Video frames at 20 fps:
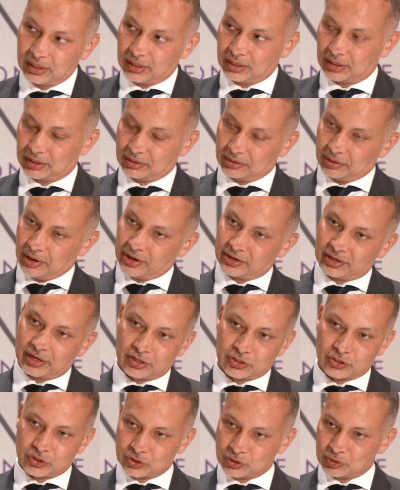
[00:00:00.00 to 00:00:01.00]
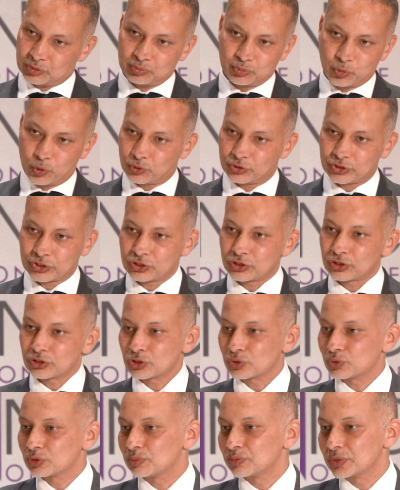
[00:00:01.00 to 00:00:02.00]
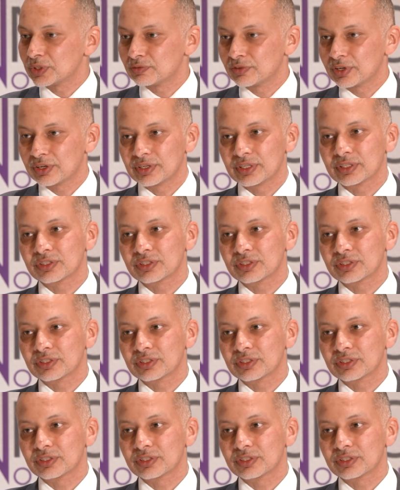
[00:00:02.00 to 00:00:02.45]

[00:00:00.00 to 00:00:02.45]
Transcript: uh, I guess more research would be very